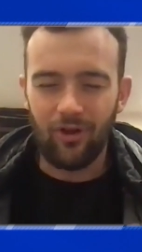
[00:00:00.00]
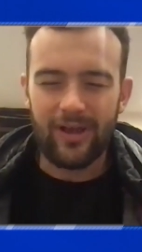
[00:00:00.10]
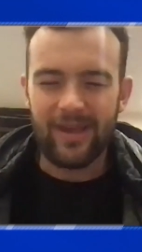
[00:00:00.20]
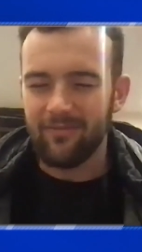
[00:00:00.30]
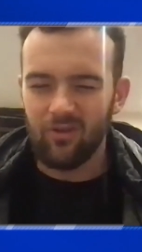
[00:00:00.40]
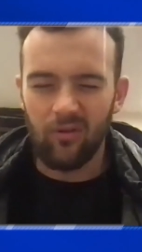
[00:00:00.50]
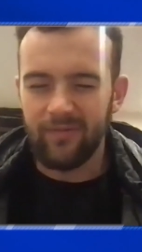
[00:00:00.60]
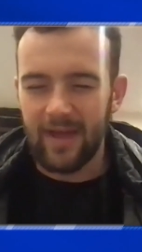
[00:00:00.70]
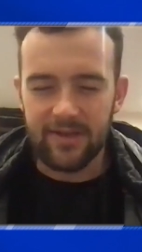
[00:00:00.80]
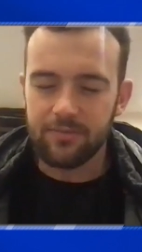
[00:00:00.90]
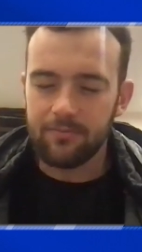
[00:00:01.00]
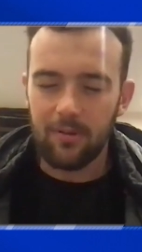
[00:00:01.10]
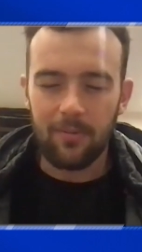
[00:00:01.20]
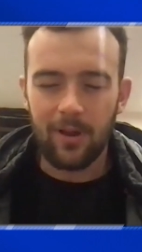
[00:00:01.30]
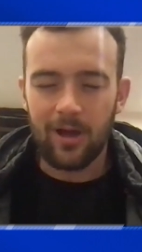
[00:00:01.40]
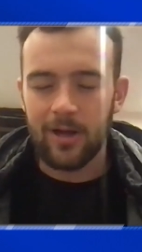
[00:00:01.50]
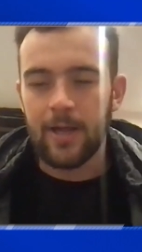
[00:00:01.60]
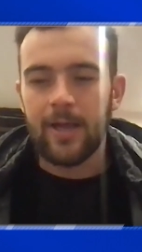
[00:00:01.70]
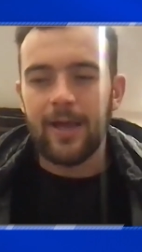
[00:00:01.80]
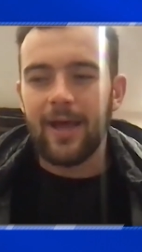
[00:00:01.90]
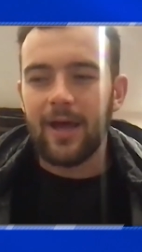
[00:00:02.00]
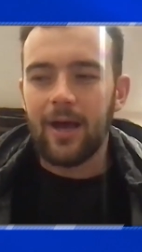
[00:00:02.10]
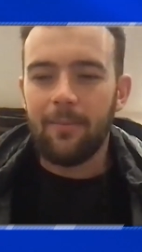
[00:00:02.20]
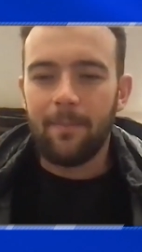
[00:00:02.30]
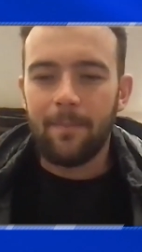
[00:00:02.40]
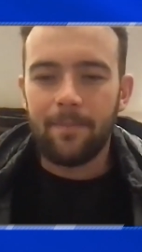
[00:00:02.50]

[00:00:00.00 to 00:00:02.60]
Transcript: not eating raw veg, and blah blah blah,